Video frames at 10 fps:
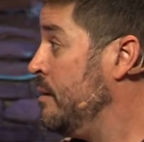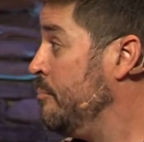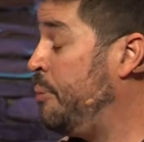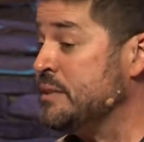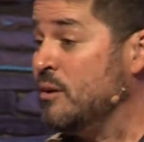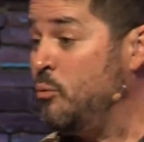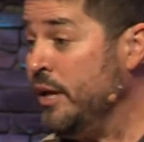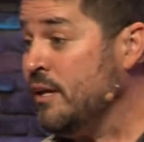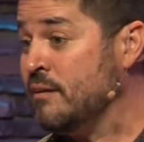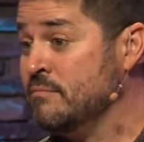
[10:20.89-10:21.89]
but to
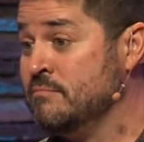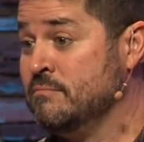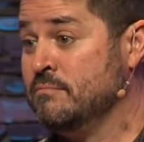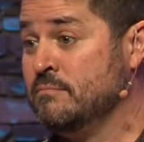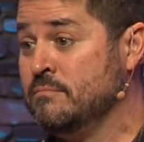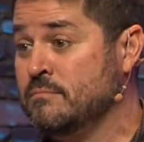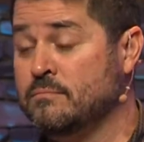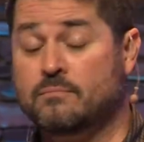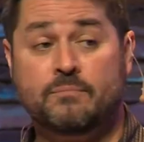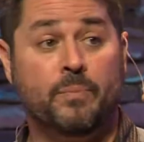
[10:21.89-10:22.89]
win.
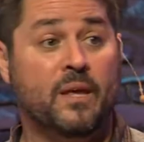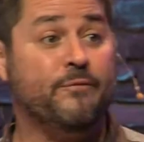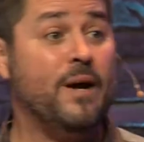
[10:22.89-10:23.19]
If